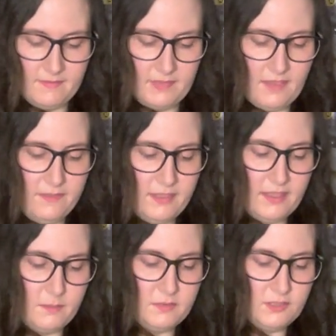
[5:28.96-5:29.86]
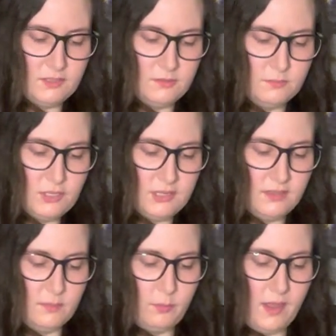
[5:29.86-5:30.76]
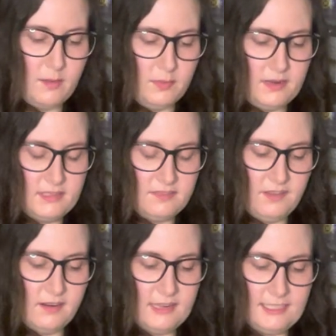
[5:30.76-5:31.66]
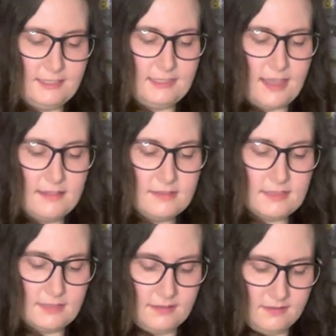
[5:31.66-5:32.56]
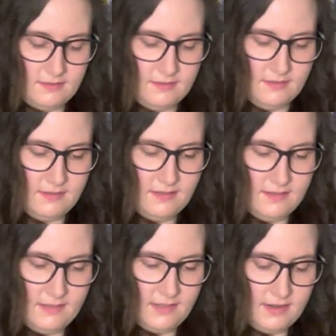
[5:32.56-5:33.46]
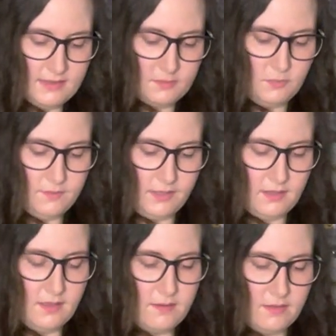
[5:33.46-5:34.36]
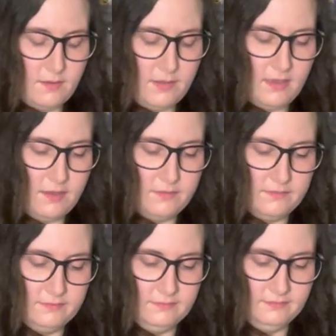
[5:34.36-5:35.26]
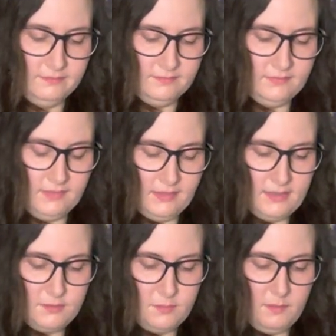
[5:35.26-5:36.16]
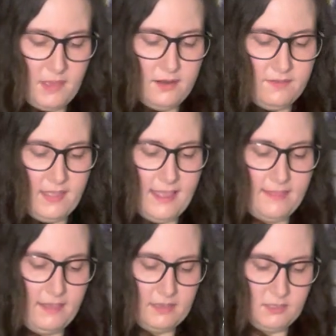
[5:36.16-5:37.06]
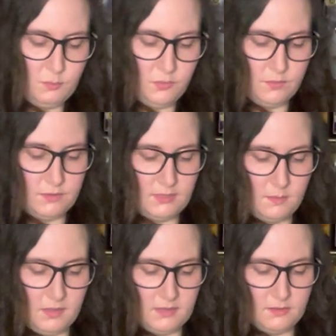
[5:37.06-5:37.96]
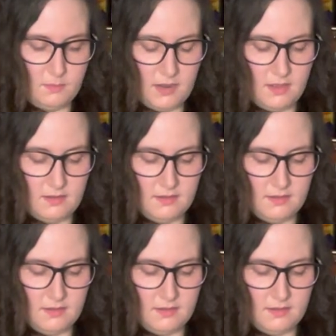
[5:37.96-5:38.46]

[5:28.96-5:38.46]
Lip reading: feel like I'm smushing the bread, but it's very dense. It is moving. Oh, there we go. This would be better if I had like a spoon or something, so I'm not